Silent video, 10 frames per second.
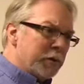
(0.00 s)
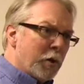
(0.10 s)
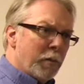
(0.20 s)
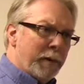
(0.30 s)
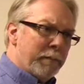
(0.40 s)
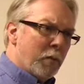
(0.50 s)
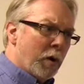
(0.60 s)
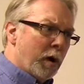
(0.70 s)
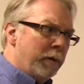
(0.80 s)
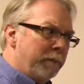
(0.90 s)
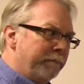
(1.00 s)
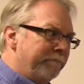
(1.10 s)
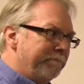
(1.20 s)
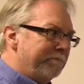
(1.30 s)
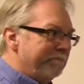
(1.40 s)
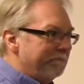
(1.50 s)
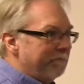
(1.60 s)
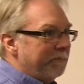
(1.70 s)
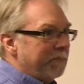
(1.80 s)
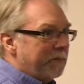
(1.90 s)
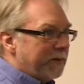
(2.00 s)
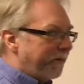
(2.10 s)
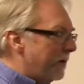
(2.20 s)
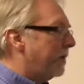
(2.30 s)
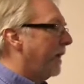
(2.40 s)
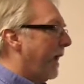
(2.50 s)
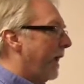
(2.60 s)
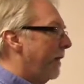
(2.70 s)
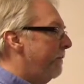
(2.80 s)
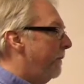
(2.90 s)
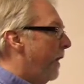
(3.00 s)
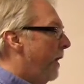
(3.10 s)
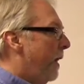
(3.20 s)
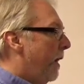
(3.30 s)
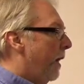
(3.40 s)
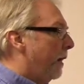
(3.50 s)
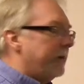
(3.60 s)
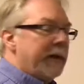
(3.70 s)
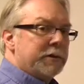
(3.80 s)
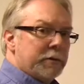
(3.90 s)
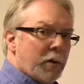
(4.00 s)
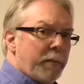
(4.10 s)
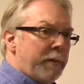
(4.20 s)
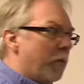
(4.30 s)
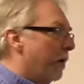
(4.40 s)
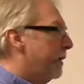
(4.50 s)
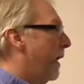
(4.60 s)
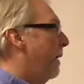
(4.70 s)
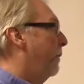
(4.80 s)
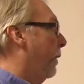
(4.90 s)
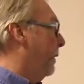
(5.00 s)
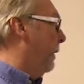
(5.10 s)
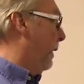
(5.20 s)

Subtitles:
little bit more sophisticated, takes a little bit more time, but